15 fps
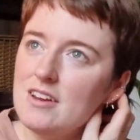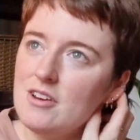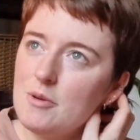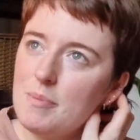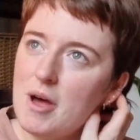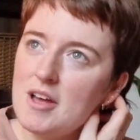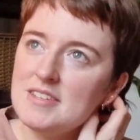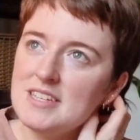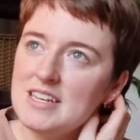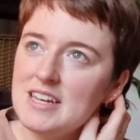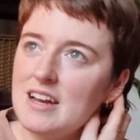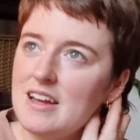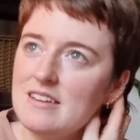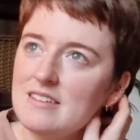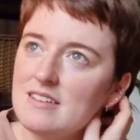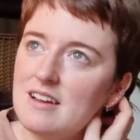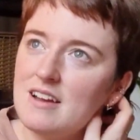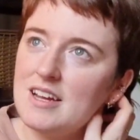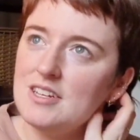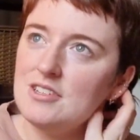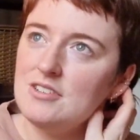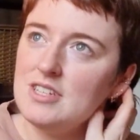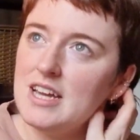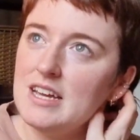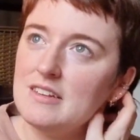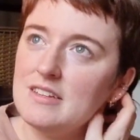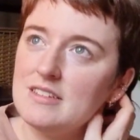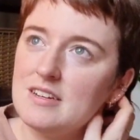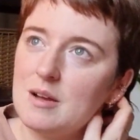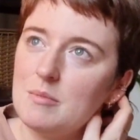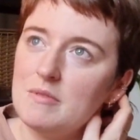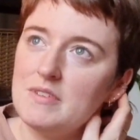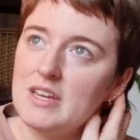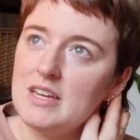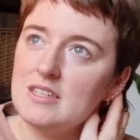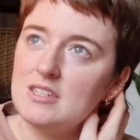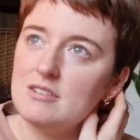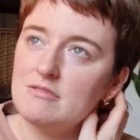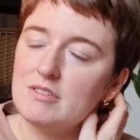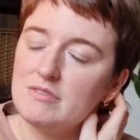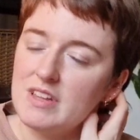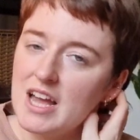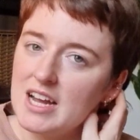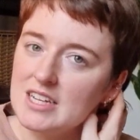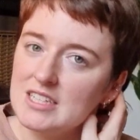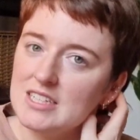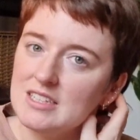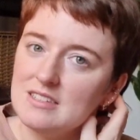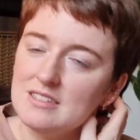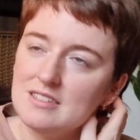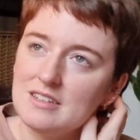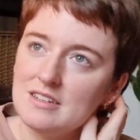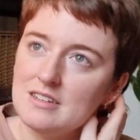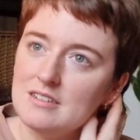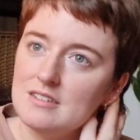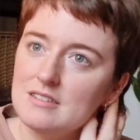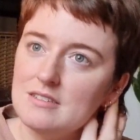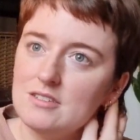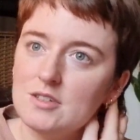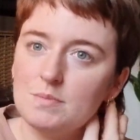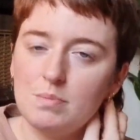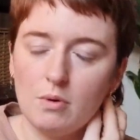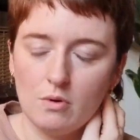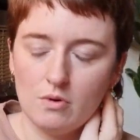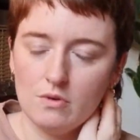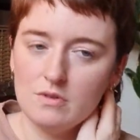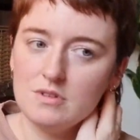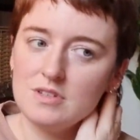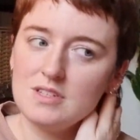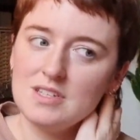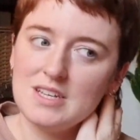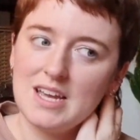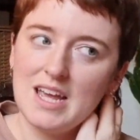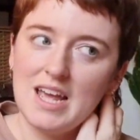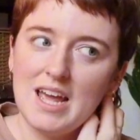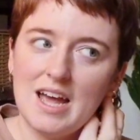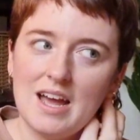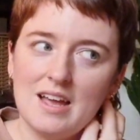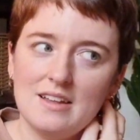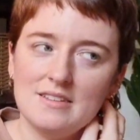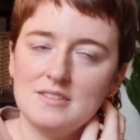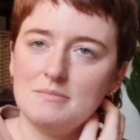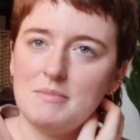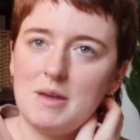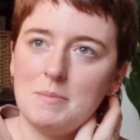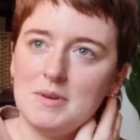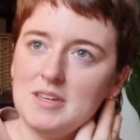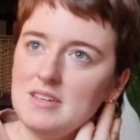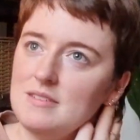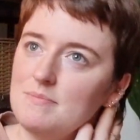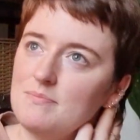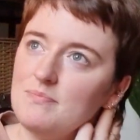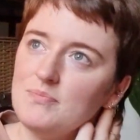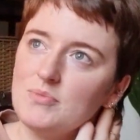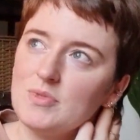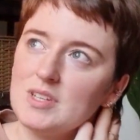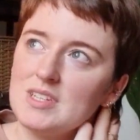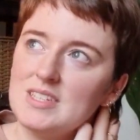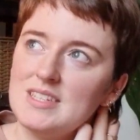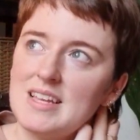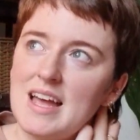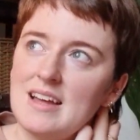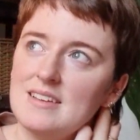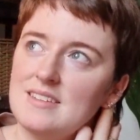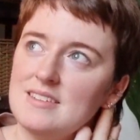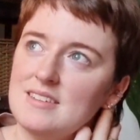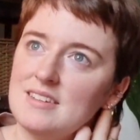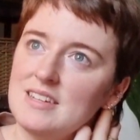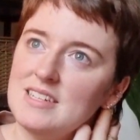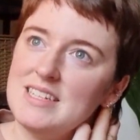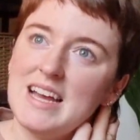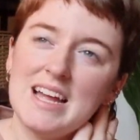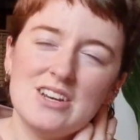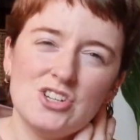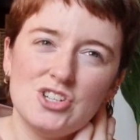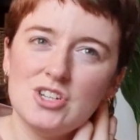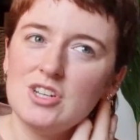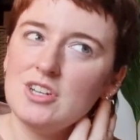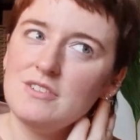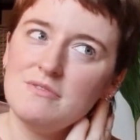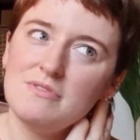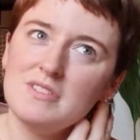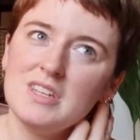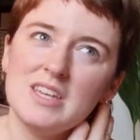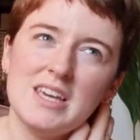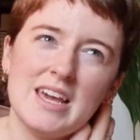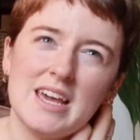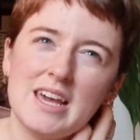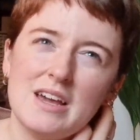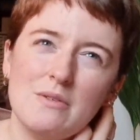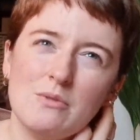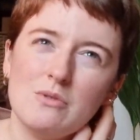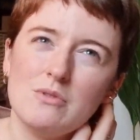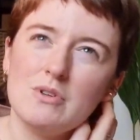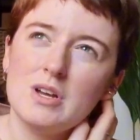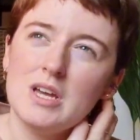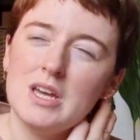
personally I do take this time of year to reflect and to just pause and to maybe set an intention for the year, or